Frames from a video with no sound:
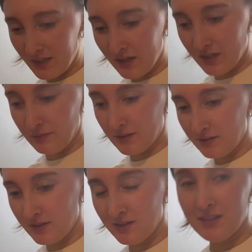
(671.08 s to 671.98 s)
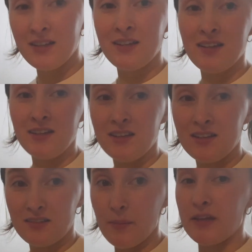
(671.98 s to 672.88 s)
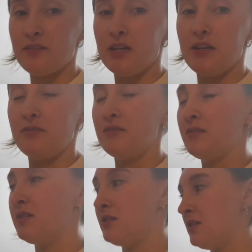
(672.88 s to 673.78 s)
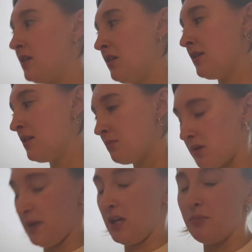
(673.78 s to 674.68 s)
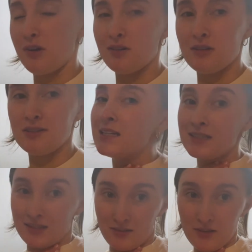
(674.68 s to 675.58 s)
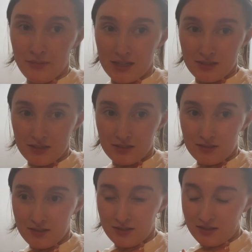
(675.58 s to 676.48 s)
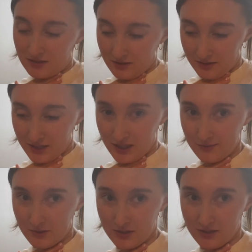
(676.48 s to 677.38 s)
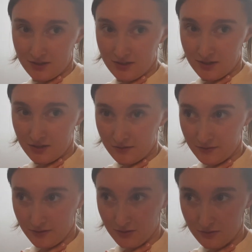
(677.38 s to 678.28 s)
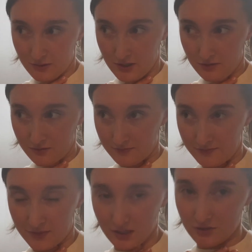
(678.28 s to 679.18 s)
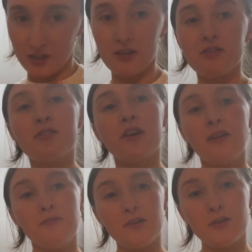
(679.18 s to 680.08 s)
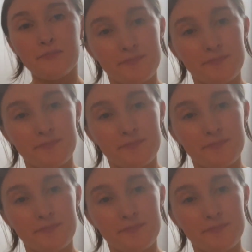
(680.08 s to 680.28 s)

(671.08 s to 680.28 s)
Anyways, it's a mess right now, but I'm making progress. That's all that matters. So I'm gonna keep doing this for a while, and I'll show you guys the after.